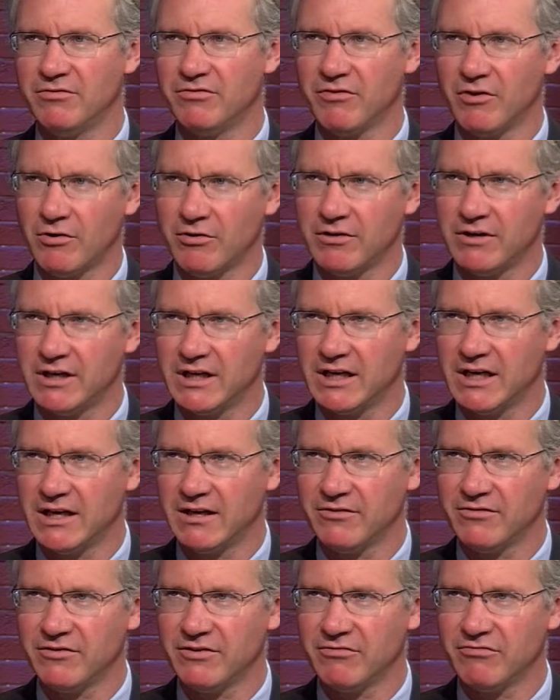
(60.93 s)
voted
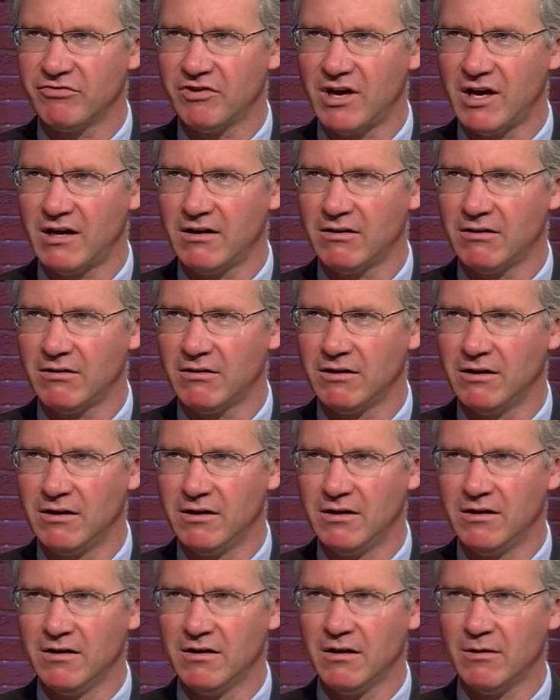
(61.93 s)
against the final
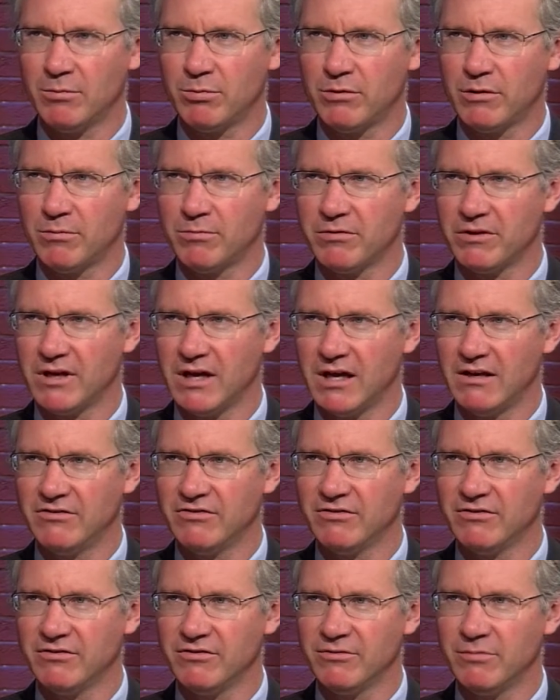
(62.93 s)

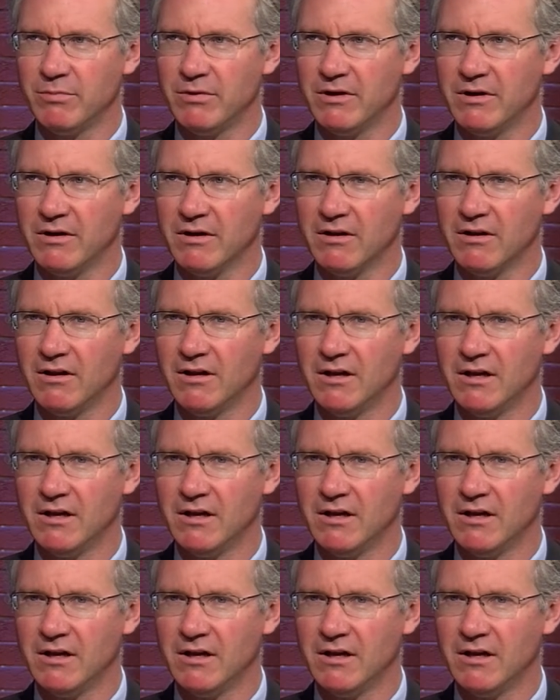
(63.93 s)
appropriations bill.